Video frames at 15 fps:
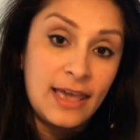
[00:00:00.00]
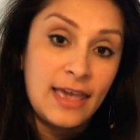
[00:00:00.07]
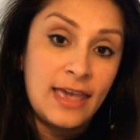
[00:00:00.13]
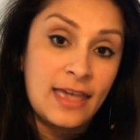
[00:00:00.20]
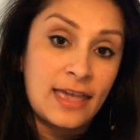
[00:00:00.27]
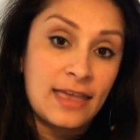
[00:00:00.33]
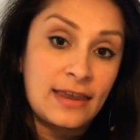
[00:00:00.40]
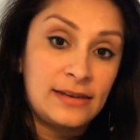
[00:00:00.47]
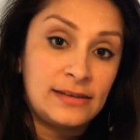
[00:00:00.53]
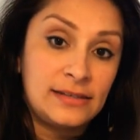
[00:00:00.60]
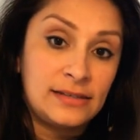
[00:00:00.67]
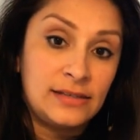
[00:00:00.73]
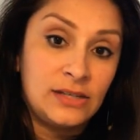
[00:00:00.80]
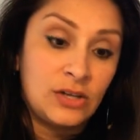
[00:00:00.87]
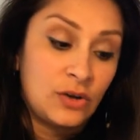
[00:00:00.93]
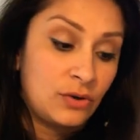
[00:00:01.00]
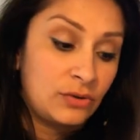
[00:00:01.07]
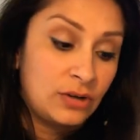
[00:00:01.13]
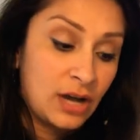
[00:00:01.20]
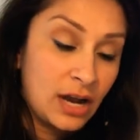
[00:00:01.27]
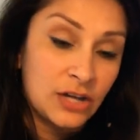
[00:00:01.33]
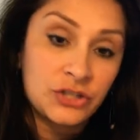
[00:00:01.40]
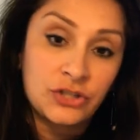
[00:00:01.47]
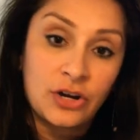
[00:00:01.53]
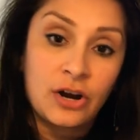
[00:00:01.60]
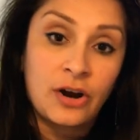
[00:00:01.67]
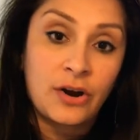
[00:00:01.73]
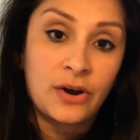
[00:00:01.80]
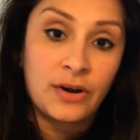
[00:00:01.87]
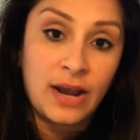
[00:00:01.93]
and, gosh
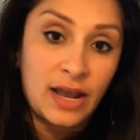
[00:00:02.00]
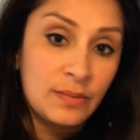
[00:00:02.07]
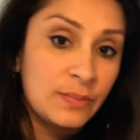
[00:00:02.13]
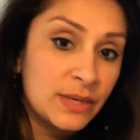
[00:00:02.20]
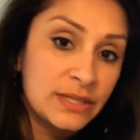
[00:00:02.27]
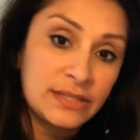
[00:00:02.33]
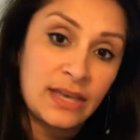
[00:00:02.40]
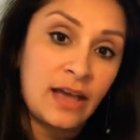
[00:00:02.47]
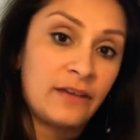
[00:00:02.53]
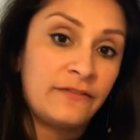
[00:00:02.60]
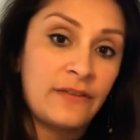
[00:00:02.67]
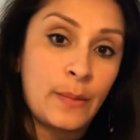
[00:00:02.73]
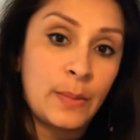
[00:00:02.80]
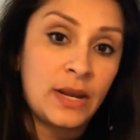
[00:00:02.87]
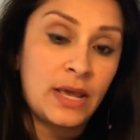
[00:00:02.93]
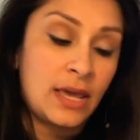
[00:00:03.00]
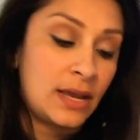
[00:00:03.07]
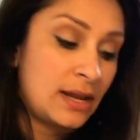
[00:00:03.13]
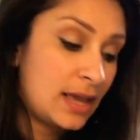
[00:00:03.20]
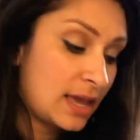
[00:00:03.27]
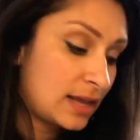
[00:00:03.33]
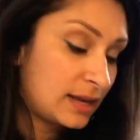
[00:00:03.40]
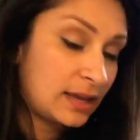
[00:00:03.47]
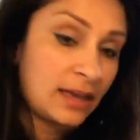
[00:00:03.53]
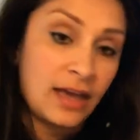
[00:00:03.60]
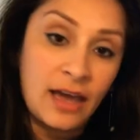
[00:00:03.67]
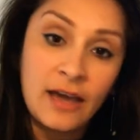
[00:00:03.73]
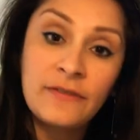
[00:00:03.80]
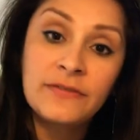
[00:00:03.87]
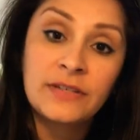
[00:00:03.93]
darn, I missed that feminine and I
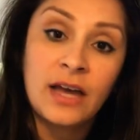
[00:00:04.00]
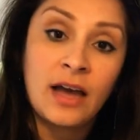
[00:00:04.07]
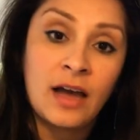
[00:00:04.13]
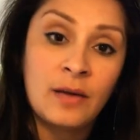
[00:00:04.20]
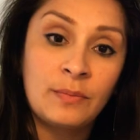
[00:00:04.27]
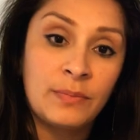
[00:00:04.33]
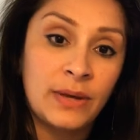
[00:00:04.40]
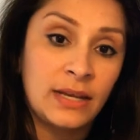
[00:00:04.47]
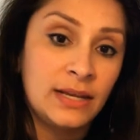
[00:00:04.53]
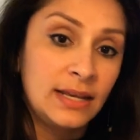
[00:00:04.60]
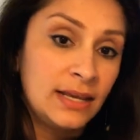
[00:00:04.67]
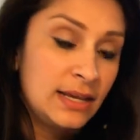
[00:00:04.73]
effed up, but